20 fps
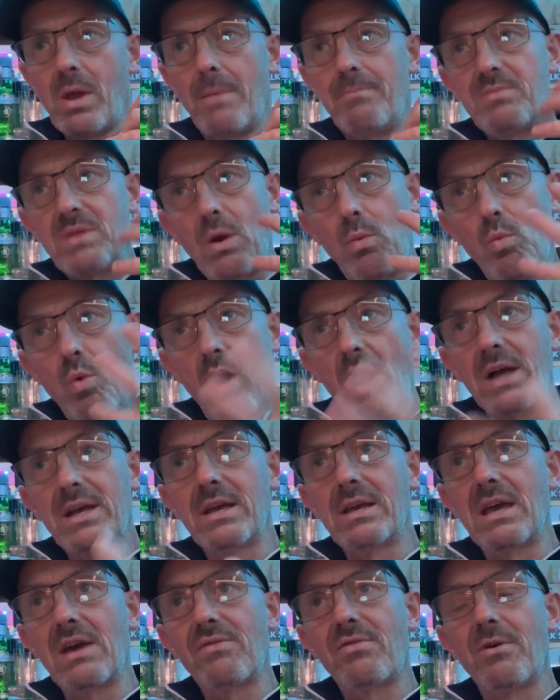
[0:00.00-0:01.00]
And what I can
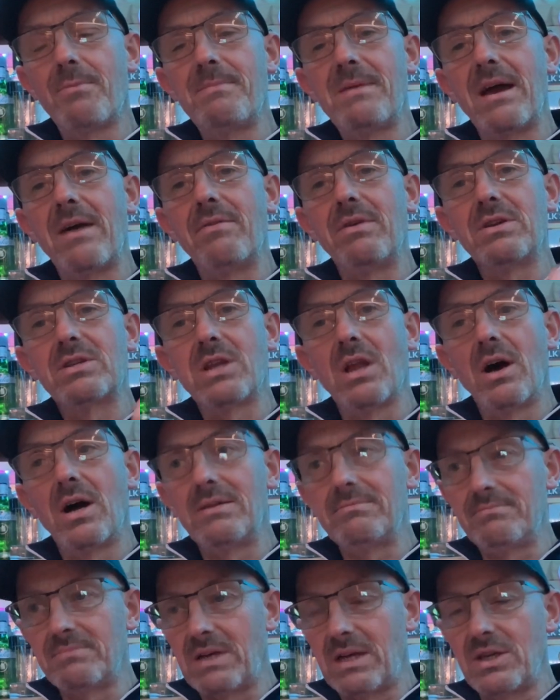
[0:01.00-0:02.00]
get from there, it's like,
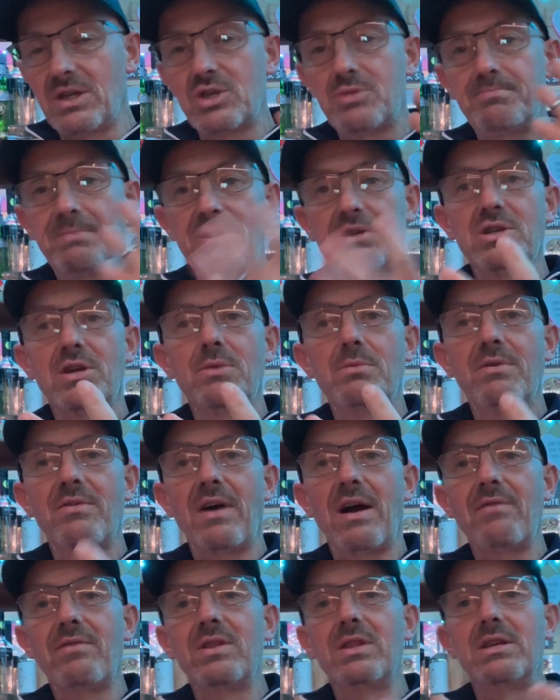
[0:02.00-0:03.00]
and especially with
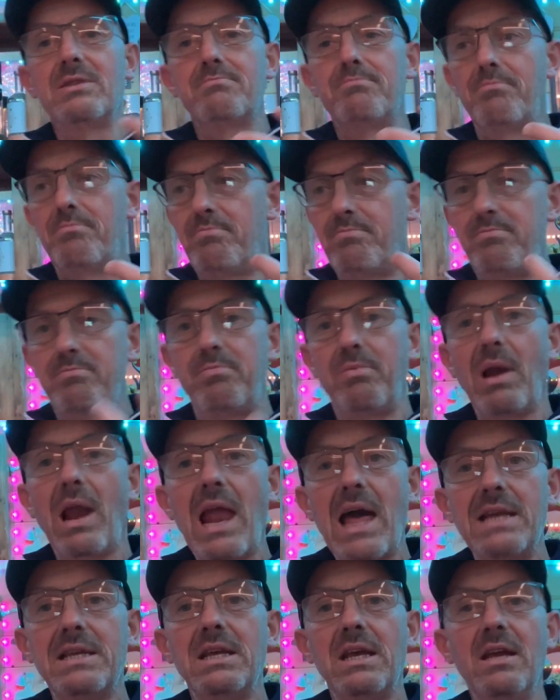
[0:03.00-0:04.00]
having this
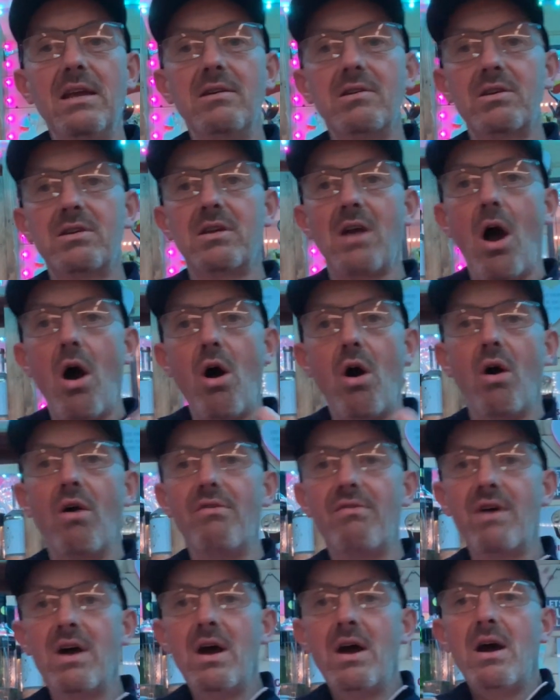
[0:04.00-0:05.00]
bloody cough,
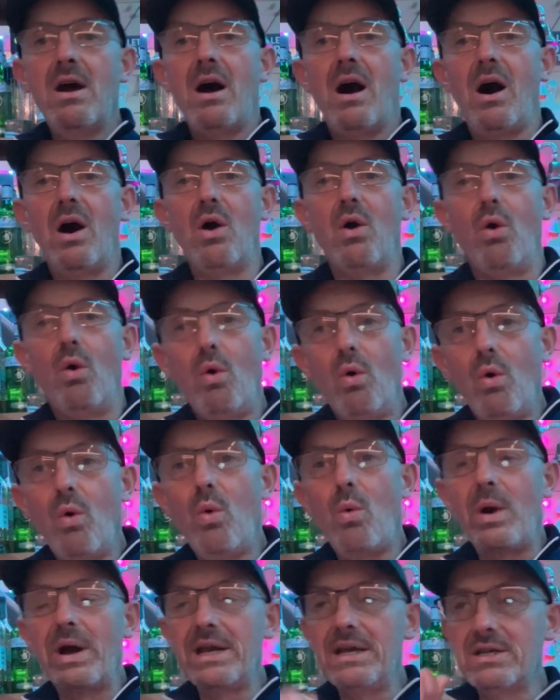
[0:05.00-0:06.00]
I
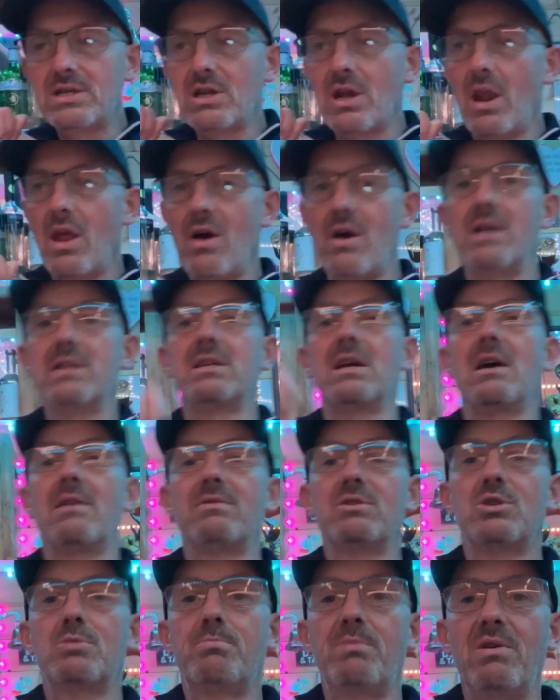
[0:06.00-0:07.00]
always like to have a
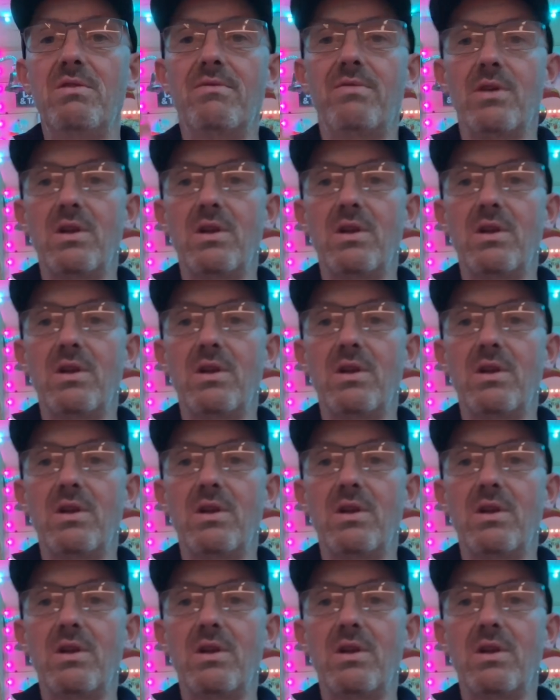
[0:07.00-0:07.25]
spoonful.